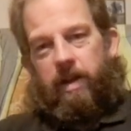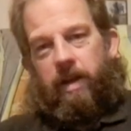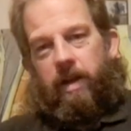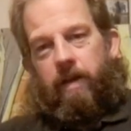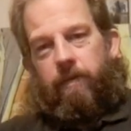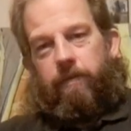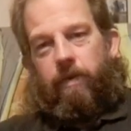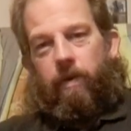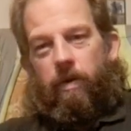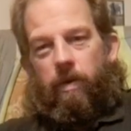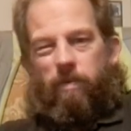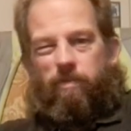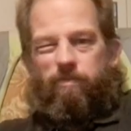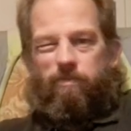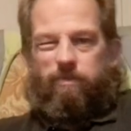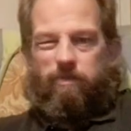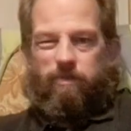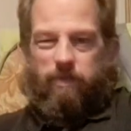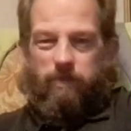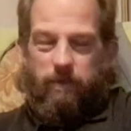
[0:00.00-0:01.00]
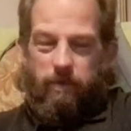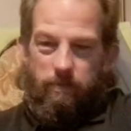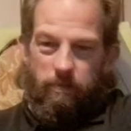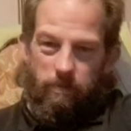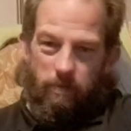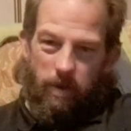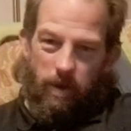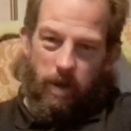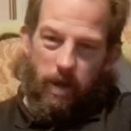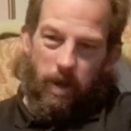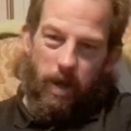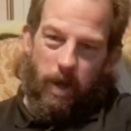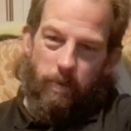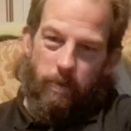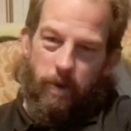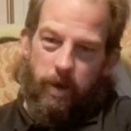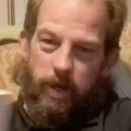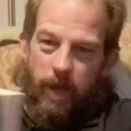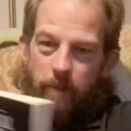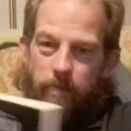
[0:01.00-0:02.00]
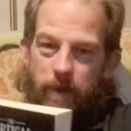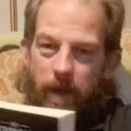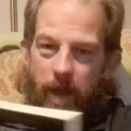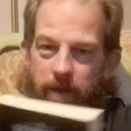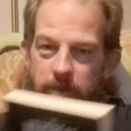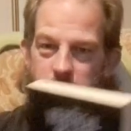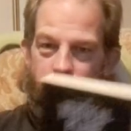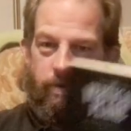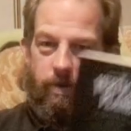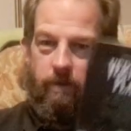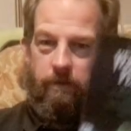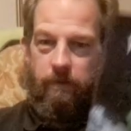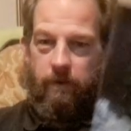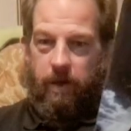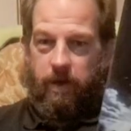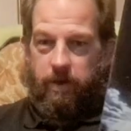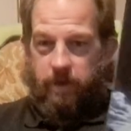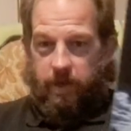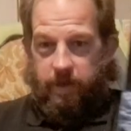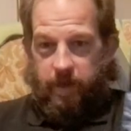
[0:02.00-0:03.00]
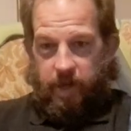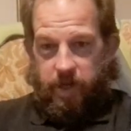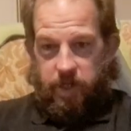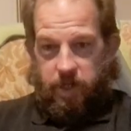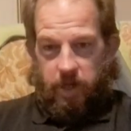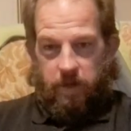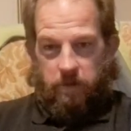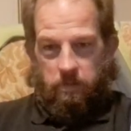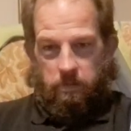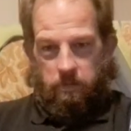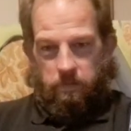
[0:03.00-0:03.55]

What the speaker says: I thought I want to get my hands on the first edition.